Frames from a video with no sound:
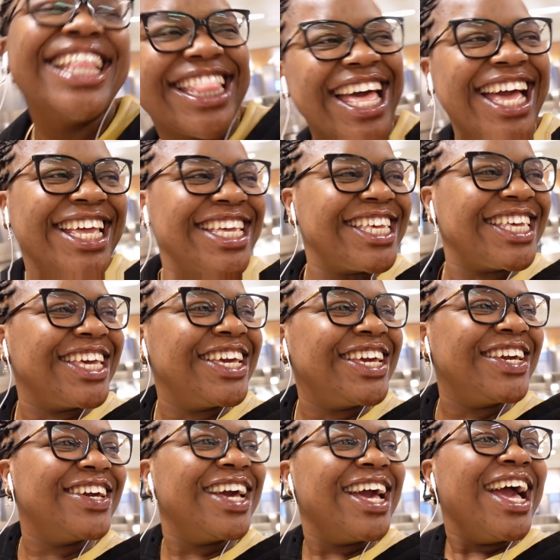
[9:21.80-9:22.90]
Thank
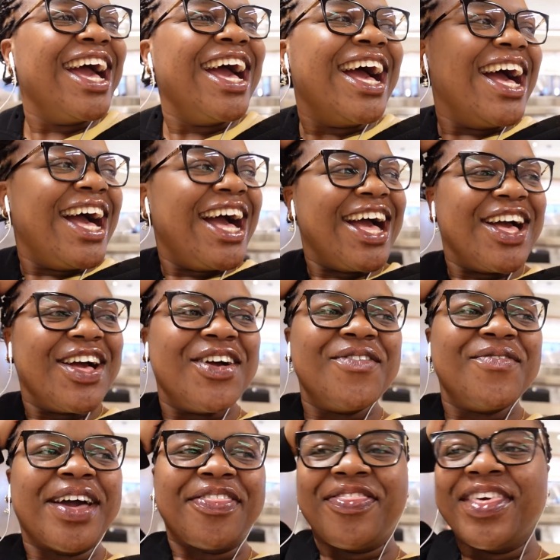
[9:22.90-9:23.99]
you.
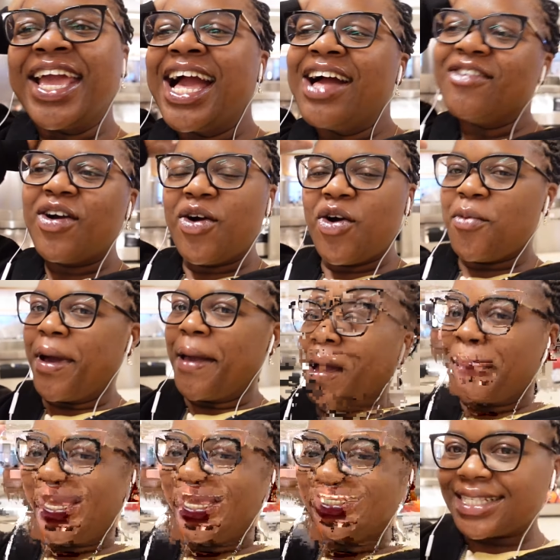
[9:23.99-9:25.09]
I think I've got all my
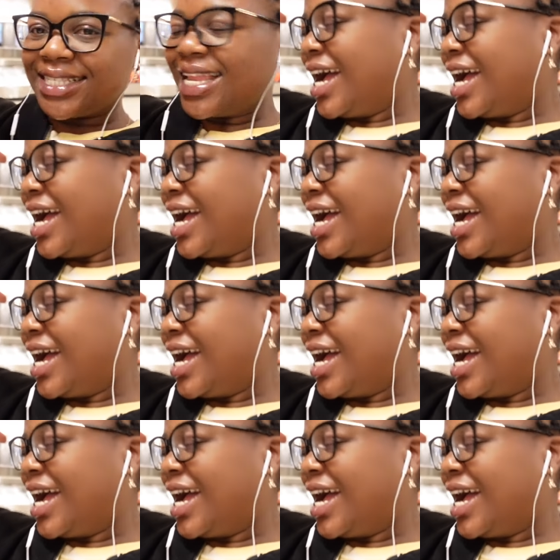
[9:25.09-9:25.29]
bags